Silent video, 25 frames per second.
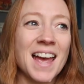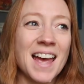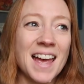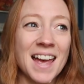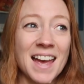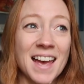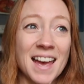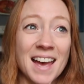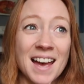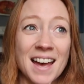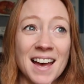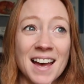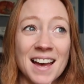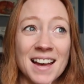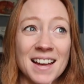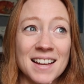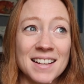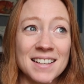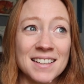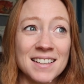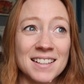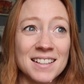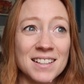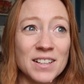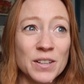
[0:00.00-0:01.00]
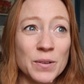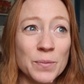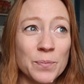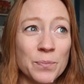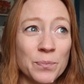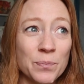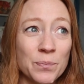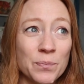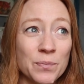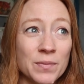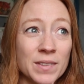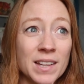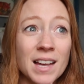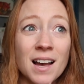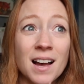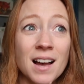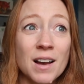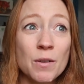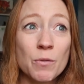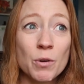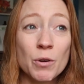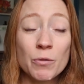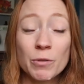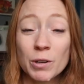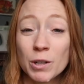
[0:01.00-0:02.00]
And yeah,
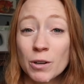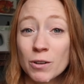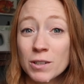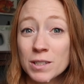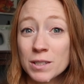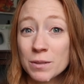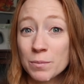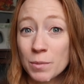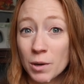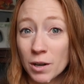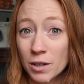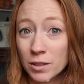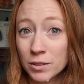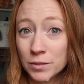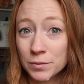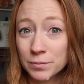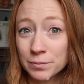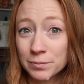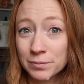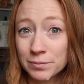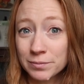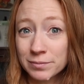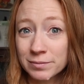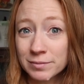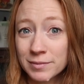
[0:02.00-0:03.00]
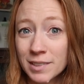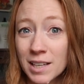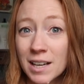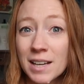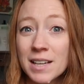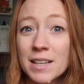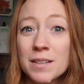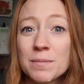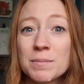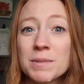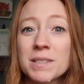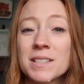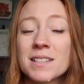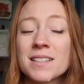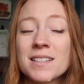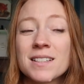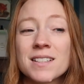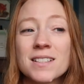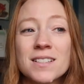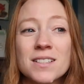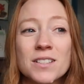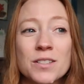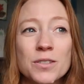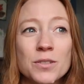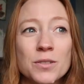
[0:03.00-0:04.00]
I won't record tomorrow. I am just
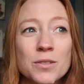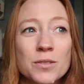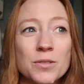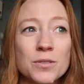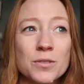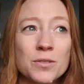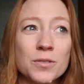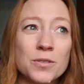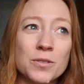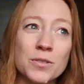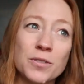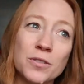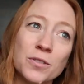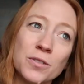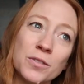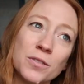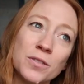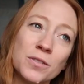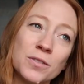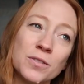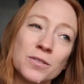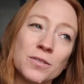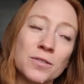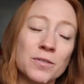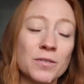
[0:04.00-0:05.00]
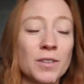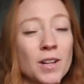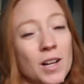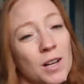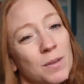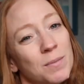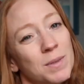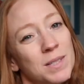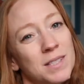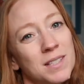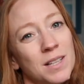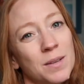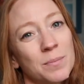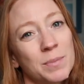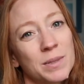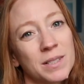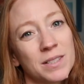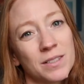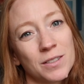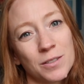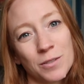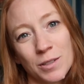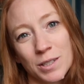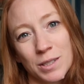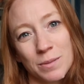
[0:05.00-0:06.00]
gonna do Vlogmas up
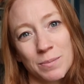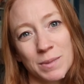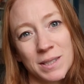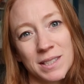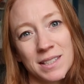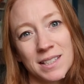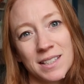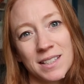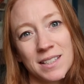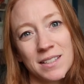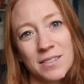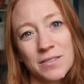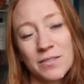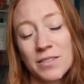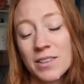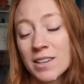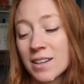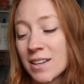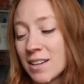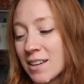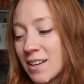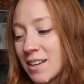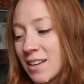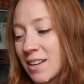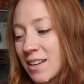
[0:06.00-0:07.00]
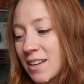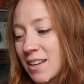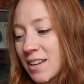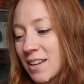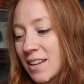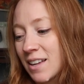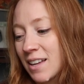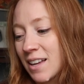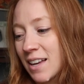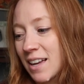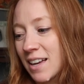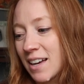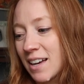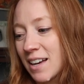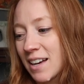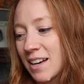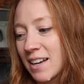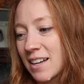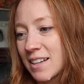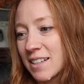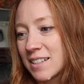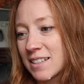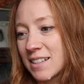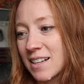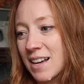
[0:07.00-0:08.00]
until Christmas Eve.
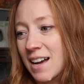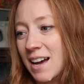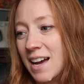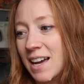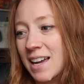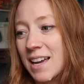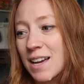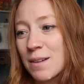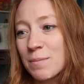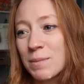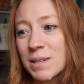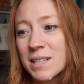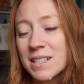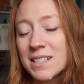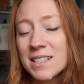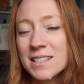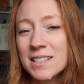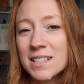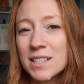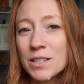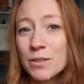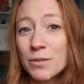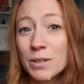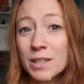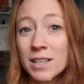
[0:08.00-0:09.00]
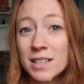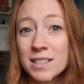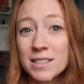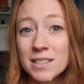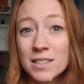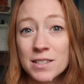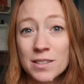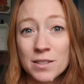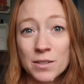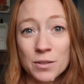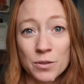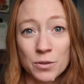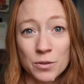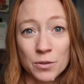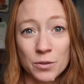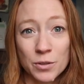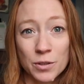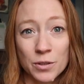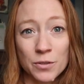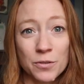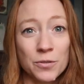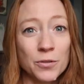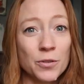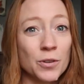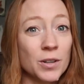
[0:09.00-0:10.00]
And I am gonna see you again
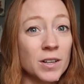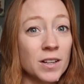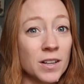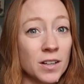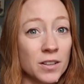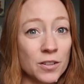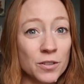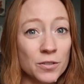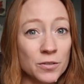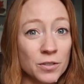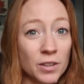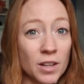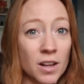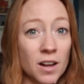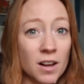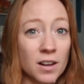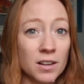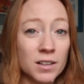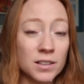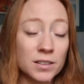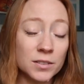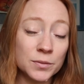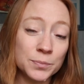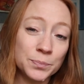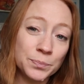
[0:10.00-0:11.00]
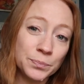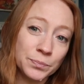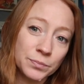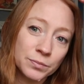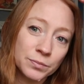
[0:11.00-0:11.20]
soon for another vlog.